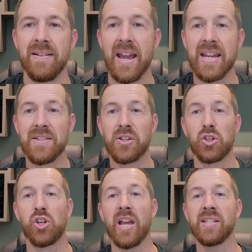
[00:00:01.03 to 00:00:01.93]
Hey, this
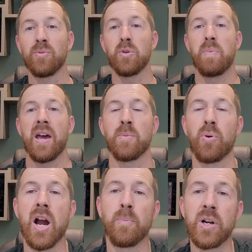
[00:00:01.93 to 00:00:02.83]
is Jason with Vanna
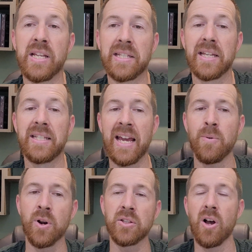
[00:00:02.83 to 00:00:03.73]
Properties. Today I
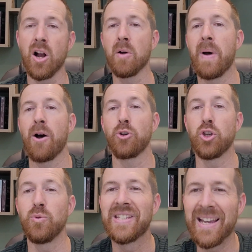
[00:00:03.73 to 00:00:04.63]
want to talk
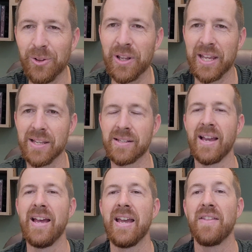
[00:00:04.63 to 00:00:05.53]
about
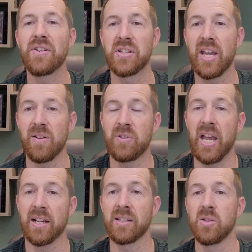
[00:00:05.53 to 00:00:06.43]
utilities in the state of
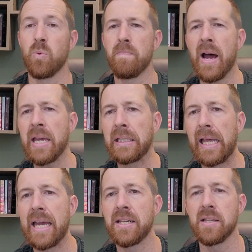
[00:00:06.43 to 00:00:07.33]
Texas. When buying
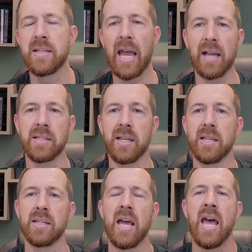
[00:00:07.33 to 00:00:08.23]
land in
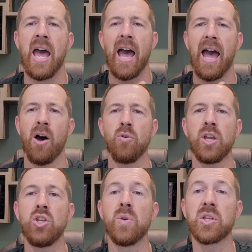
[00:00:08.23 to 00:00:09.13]
Texas, how
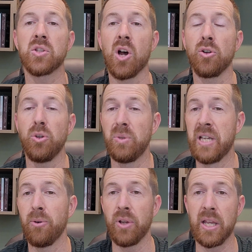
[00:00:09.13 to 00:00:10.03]
can you install
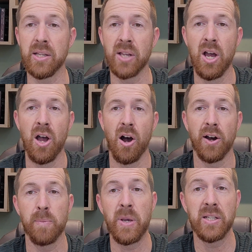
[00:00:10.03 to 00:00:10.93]
utilities
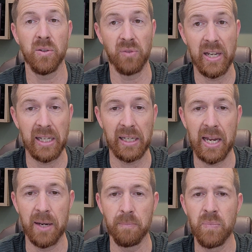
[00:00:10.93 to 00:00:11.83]
on a piece of vacant
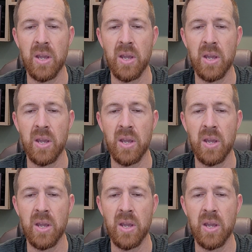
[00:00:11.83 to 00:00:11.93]
land?